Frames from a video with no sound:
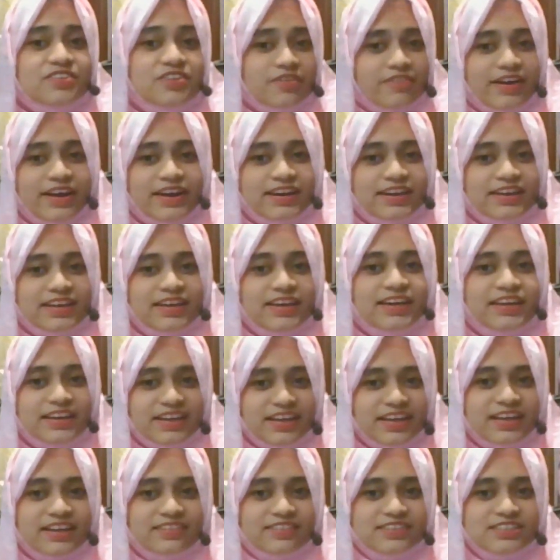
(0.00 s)
directly in
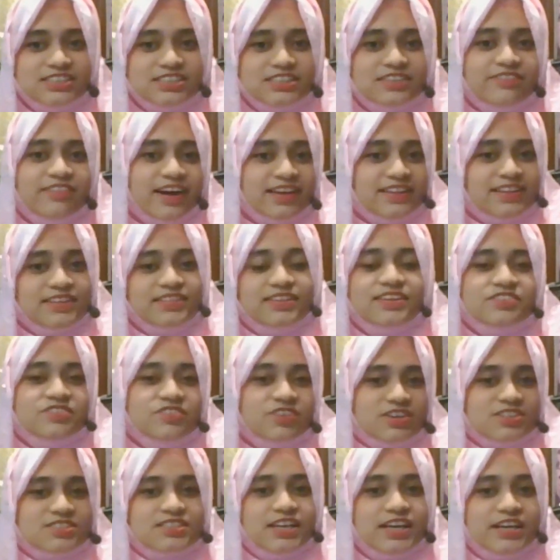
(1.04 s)
English rather than
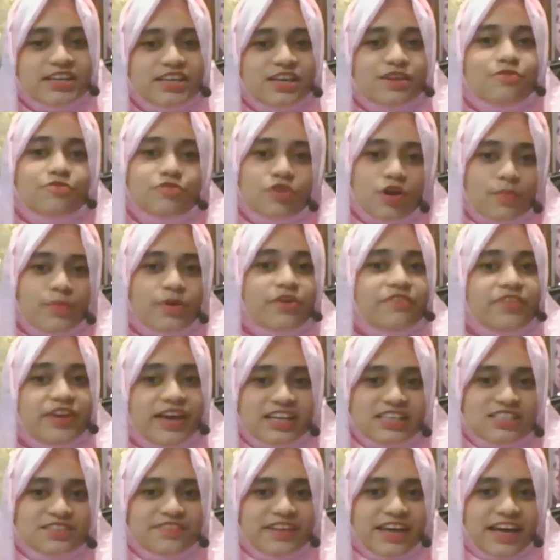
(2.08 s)
translating from your
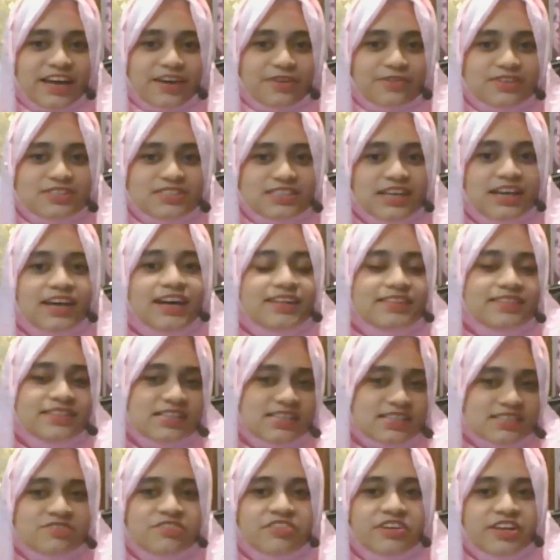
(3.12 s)
native language.
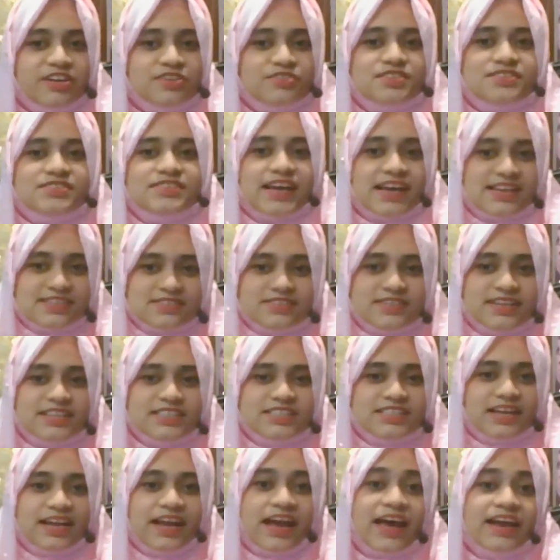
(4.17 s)
This reduces
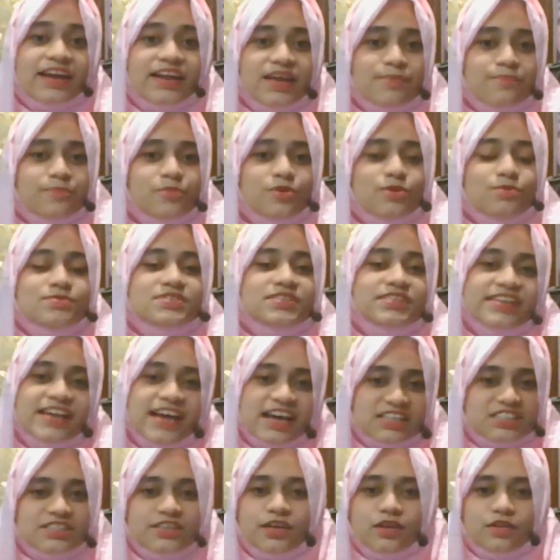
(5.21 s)
hesitation and improves
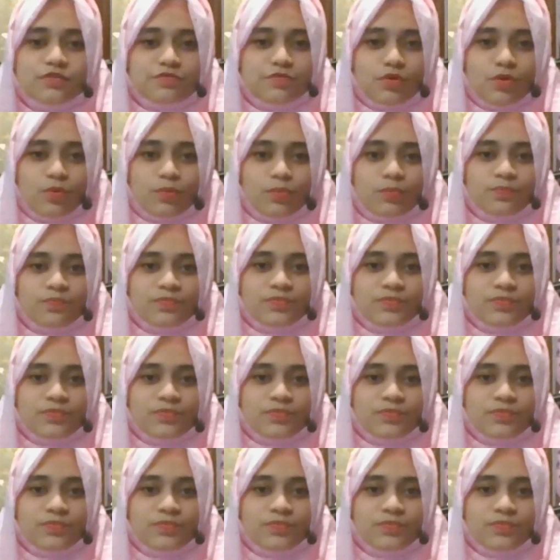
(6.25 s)
natural flow.